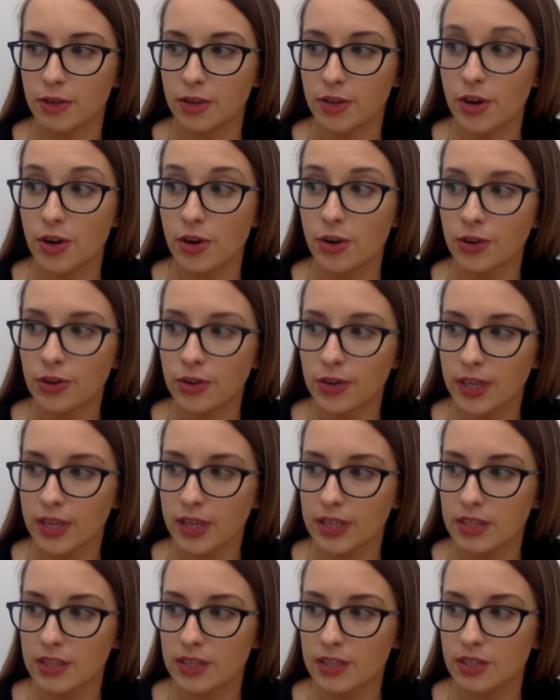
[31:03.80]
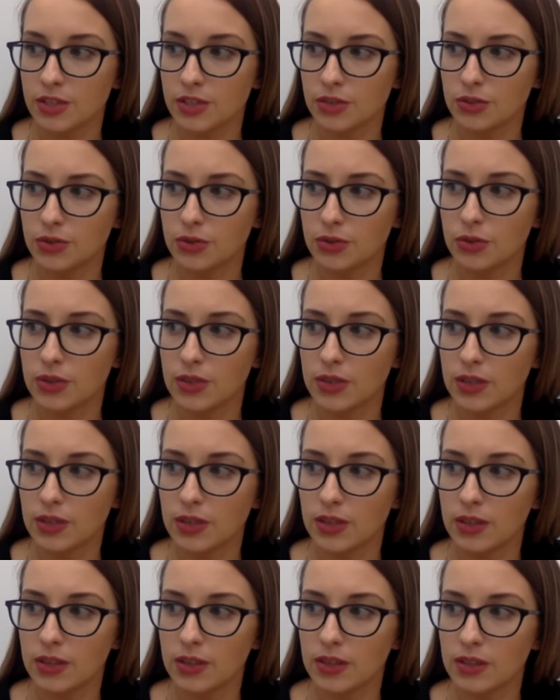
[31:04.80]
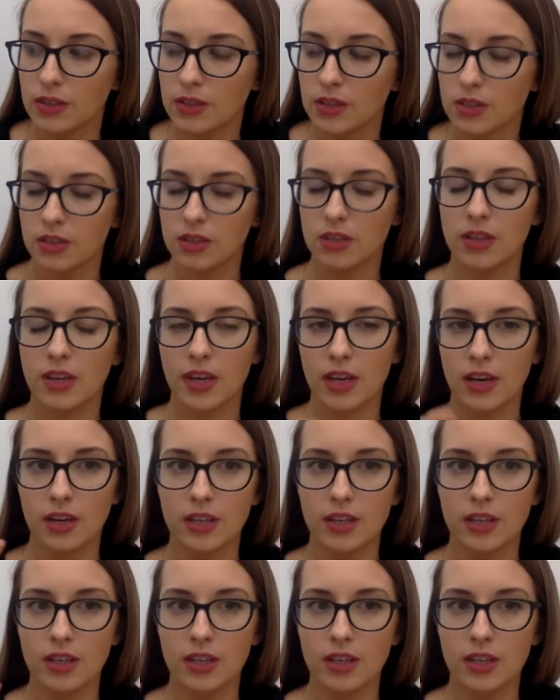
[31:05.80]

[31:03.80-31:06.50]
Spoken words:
notaries to get